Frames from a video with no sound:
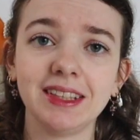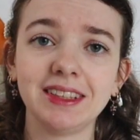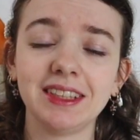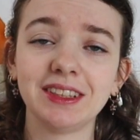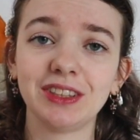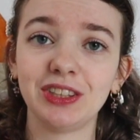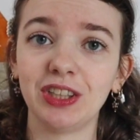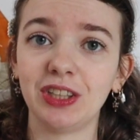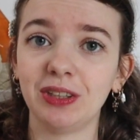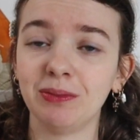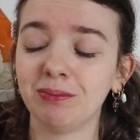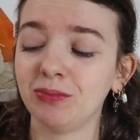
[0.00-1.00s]
This is
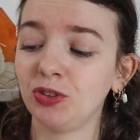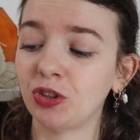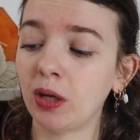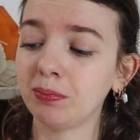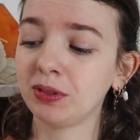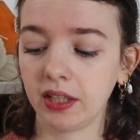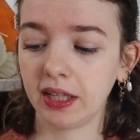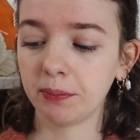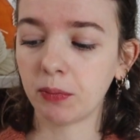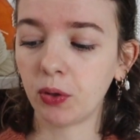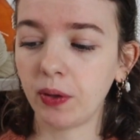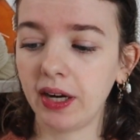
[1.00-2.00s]
the Drops kit
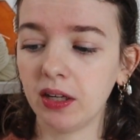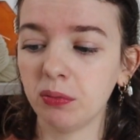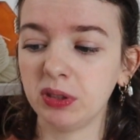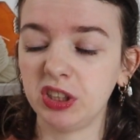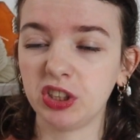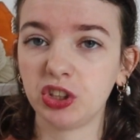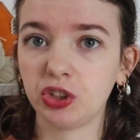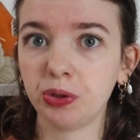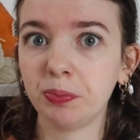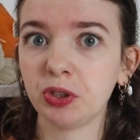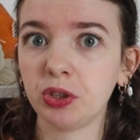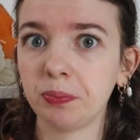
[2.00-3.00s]
mohair, which is
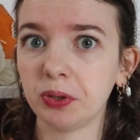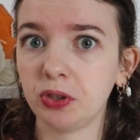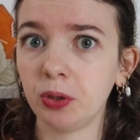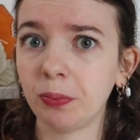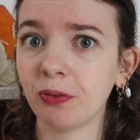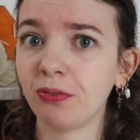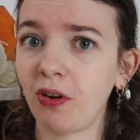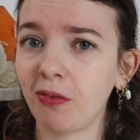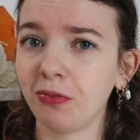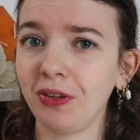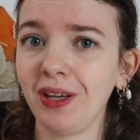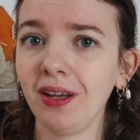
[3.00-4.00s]
super duper
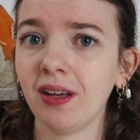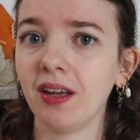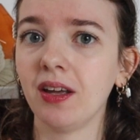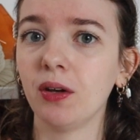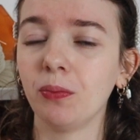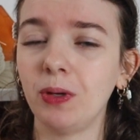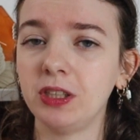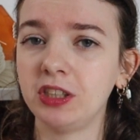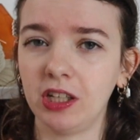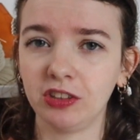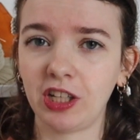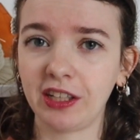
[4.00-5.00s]
fluffy, which
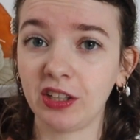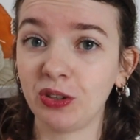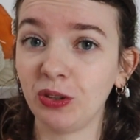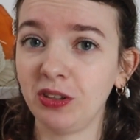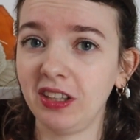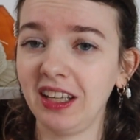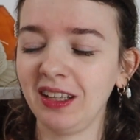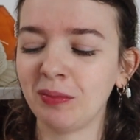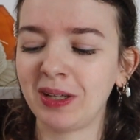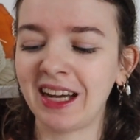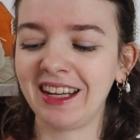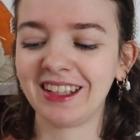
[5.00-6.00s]
sounds like a good thing,
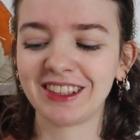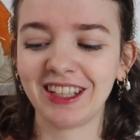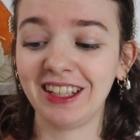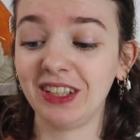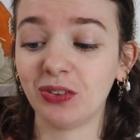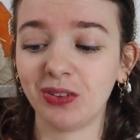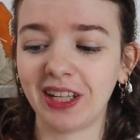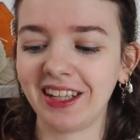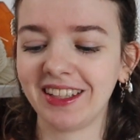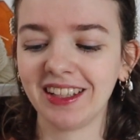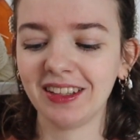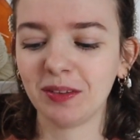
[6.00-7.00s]
but I actually don't
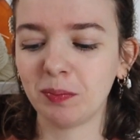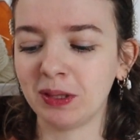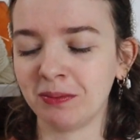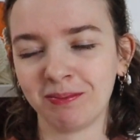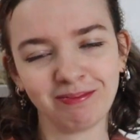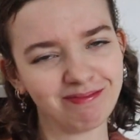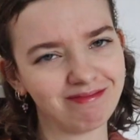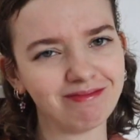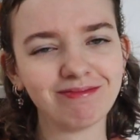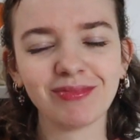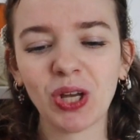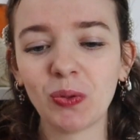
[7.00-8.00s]
like it, but
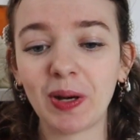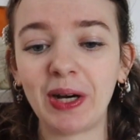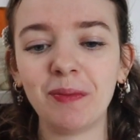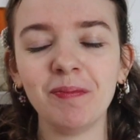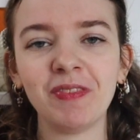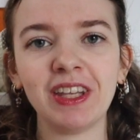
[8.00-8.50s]
oh well.